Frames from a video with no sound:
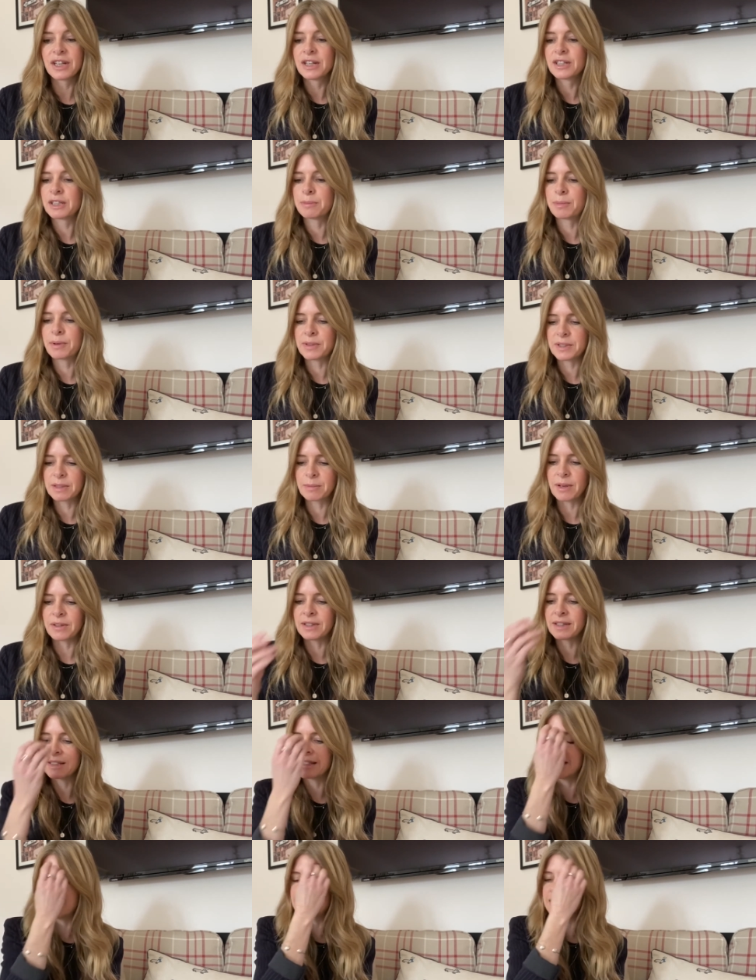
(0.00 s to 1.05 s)
She puts them on the
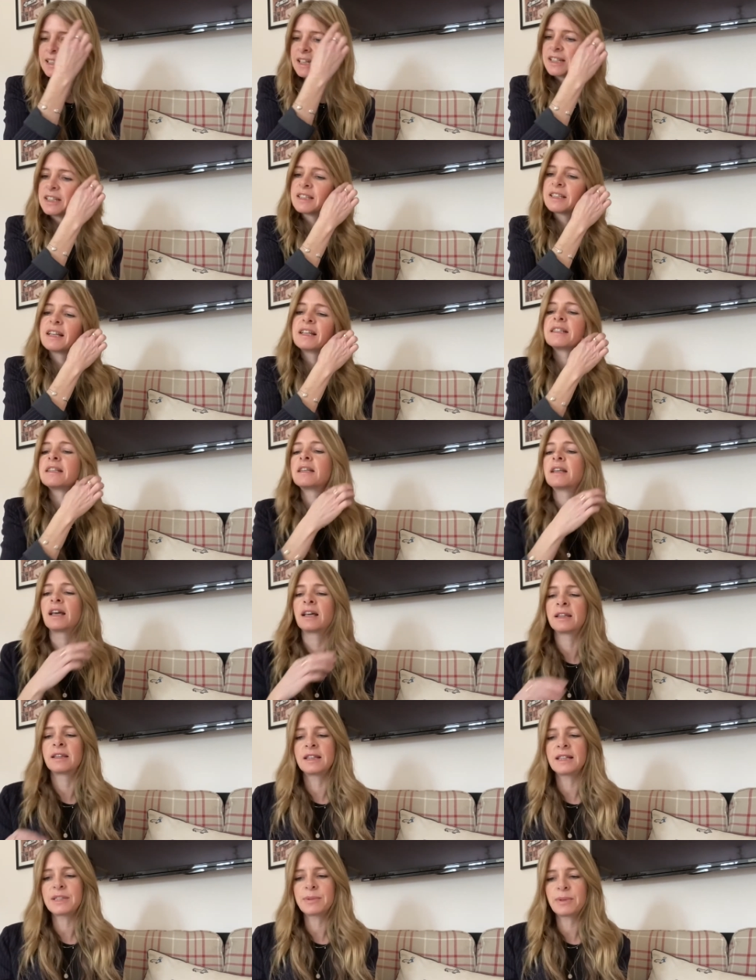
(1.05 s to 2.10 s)
seat, and then she says,
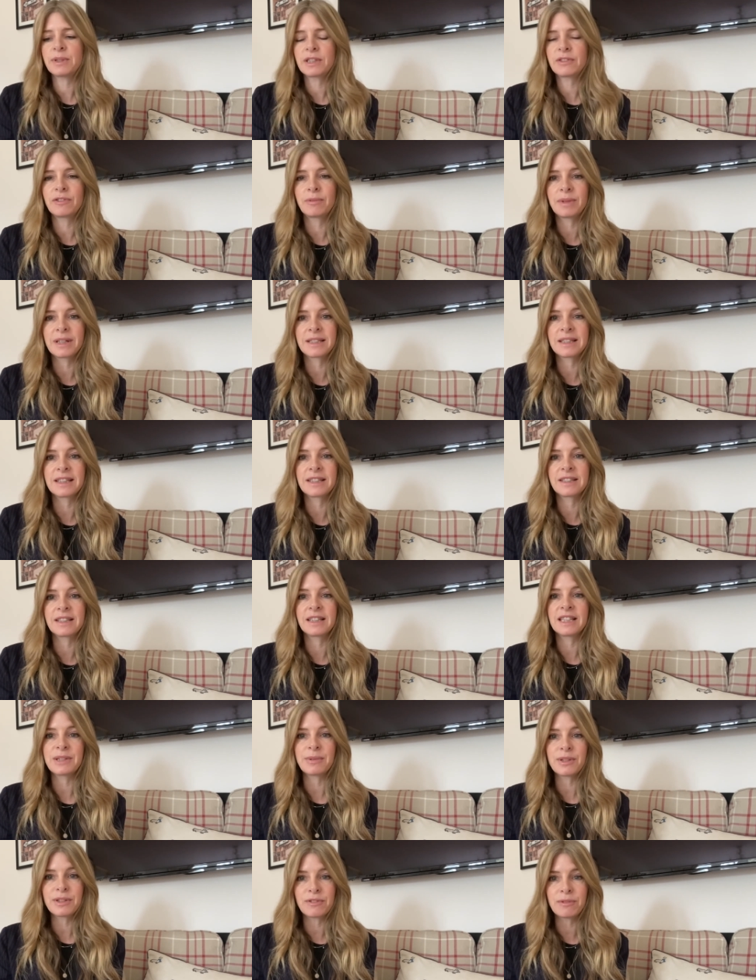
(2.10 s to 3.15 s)
and this one's for my sister,
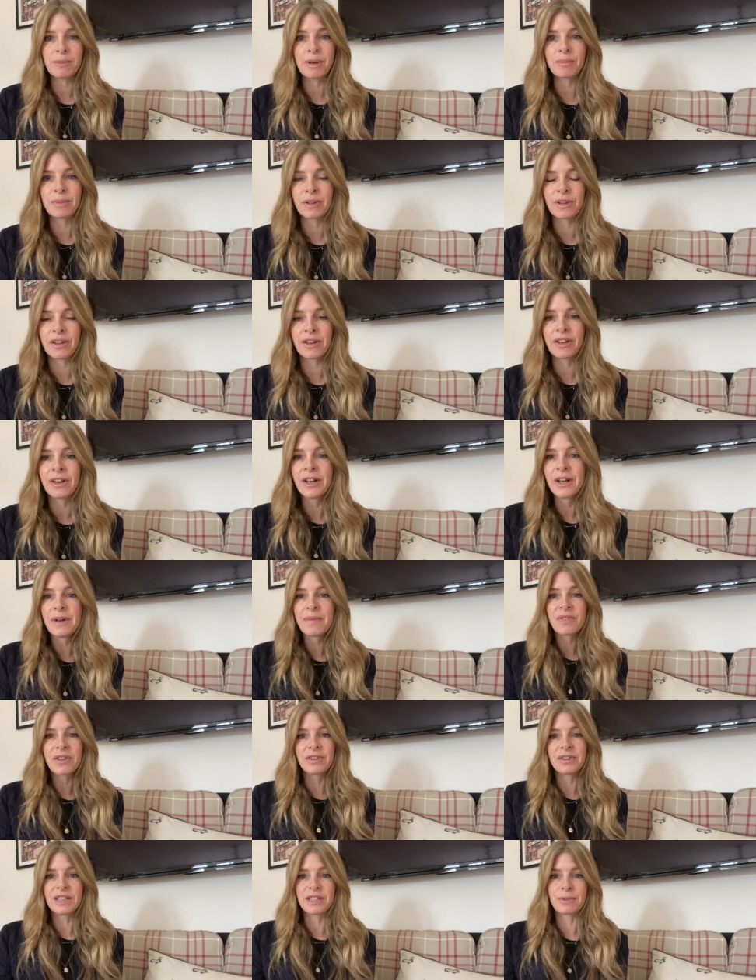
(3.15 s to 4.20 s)
this one's for my brother,
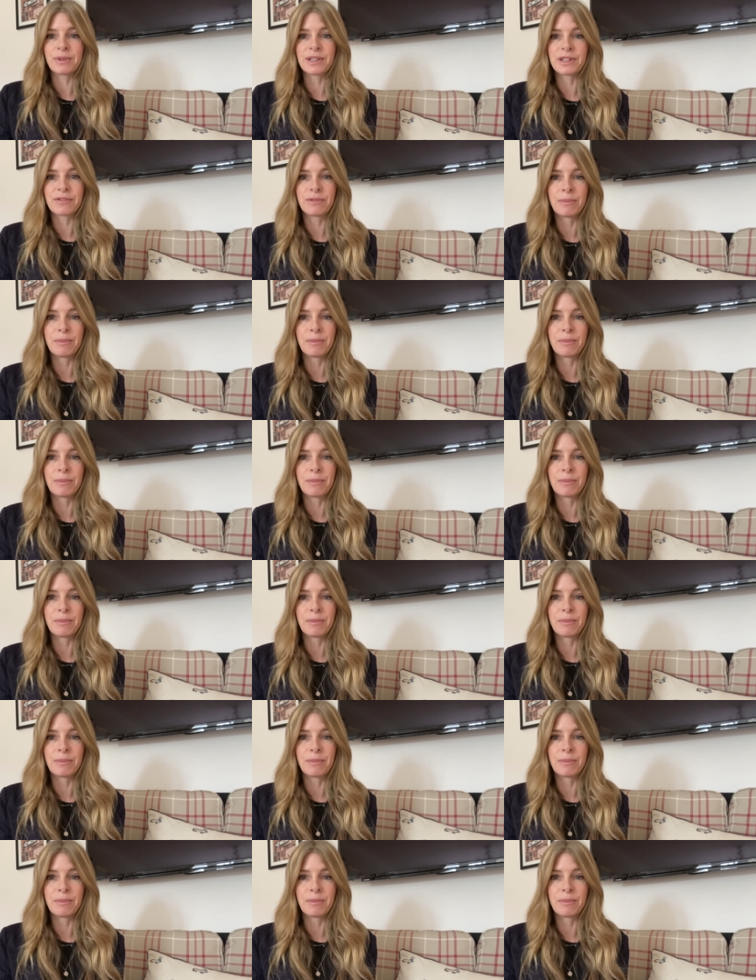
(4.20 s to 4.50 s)
and this one's for my